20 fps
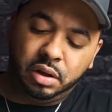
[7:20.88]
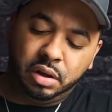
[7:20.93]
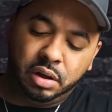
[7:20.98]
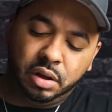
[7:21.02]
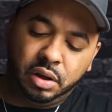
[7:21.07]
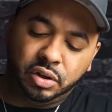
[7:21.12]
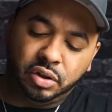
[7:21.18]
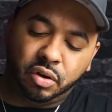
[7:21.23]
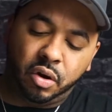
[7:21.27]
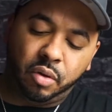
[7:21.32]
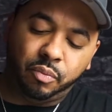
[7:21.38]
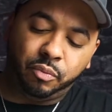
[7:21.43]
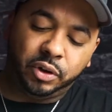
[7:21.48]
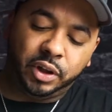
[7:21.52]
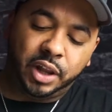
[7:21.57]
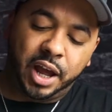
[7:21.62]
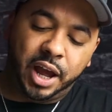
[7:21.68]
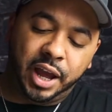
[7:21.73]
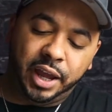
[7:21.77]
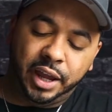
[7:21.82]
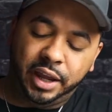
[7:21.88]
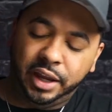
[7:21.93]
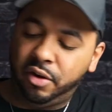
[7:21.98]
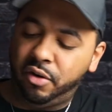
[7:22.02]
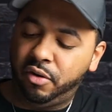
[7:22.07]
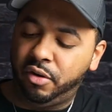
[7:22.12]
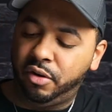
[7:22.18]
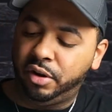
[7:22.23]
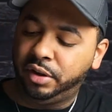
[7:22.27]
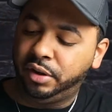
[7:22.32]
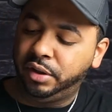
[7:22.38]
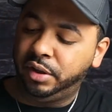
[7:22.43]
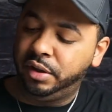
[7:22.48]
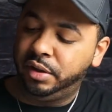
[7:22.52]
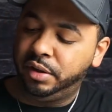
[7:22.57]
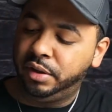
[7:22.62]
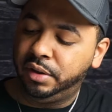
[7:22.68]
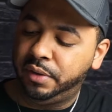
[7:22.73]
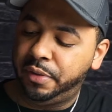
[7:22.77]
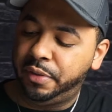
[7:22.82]
so I'm relying on
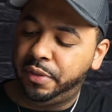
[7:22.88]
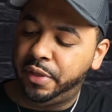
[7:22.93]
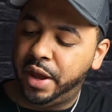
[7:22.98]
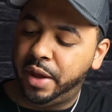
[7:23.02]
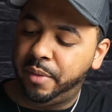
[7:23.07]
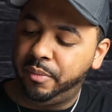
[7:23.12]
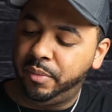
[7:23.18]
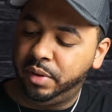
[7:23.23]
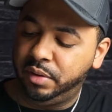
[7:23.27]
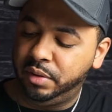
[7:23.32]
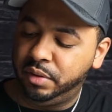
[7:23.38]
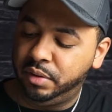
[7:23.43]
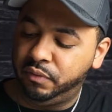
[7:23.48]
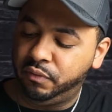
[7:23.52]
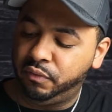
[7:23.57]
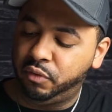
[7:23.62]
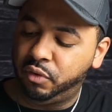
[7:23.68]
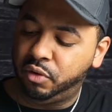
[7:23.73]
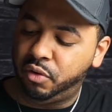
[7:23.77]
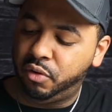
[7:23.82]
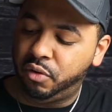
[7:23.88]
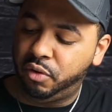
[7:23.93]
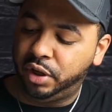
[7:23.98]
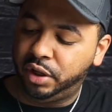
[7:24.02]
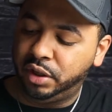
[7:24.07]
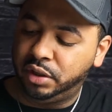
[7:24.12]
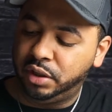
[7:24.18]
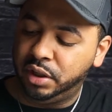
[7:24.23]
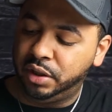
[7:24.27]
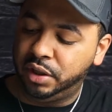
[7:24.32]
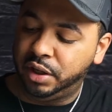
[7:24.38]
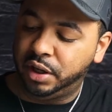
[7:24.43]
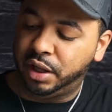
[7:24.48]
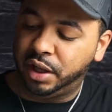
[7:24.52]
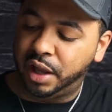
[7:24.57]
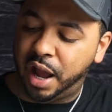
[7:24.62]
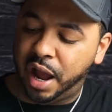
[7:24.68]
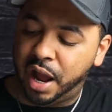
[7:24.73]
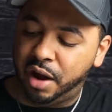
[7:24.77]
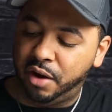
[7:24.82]
them recording to the
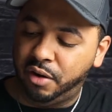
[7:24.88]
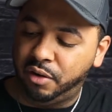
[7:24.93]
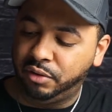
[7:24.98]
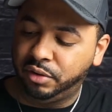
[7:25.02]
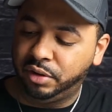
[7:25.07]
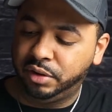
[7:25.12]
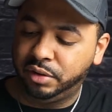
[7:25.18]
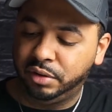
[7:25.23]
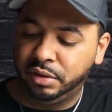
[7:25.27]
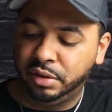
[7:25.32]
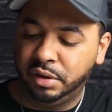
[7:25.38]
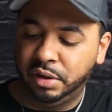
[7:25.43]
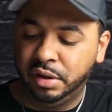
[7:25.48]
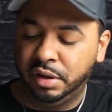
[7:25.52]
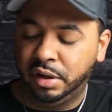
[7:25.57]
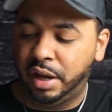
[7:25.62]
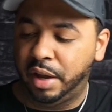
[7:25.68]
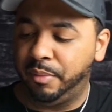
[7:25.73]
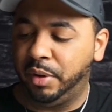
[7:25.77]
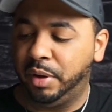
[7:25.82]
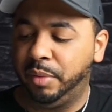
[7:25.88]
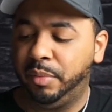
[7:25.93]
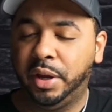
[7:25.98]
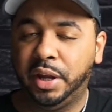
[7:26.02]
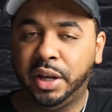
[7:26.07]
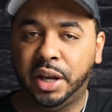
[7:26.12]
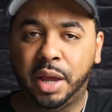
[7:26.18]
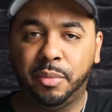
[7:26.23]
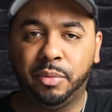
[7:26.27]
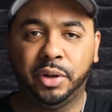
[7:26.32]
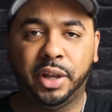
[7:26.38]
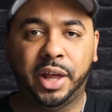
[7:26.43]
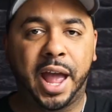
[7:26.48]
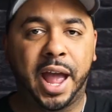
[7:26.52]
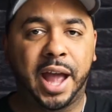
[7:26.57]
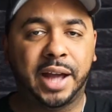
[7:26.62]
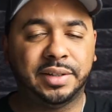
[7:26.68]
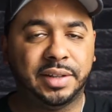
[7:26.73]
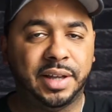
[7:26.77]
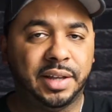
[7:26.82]
cloud and me being able to
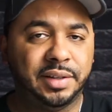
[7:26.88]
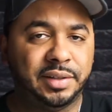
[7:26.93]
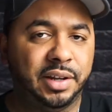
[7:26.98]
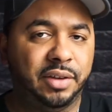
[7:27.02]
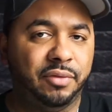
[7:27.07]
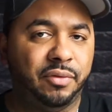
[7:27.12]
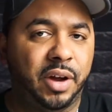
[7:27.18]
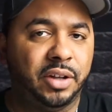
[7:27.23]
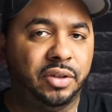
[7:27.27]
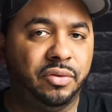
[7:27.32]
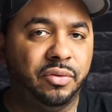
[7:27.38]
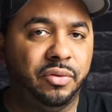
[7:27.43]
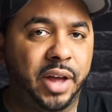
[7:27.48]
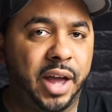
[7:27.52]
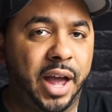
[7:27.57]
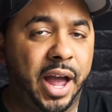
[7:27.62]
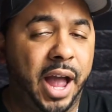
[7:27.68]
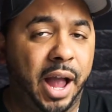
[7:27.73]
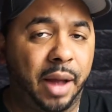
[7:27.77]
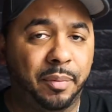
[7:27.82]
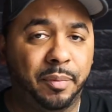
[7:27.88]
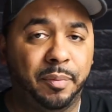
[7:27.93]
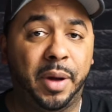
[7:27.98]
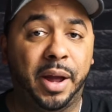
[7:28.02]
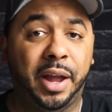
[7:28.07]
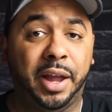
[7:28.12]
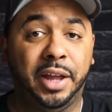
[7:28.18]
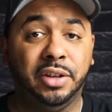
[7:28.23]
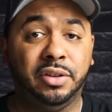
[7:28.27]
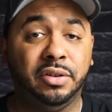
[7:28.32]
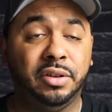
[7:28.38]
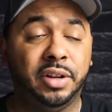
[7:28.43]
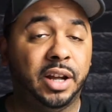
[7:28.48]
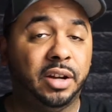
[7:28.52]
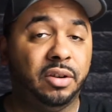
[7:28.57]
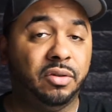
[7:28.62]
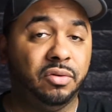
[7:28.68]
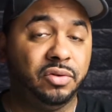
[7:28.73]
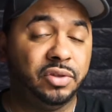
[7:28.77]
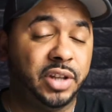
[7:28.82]
access it right through the app. My internet
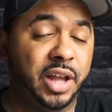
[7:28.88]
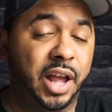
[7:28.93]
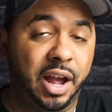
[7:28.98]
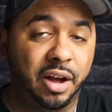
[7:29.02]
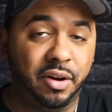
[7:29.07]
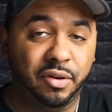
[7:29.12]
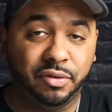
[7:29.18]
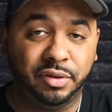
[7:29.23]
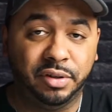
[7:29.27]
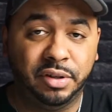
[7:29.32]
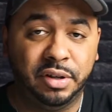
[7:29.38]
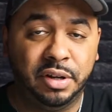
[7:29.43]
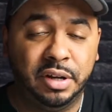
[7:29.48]
goes down.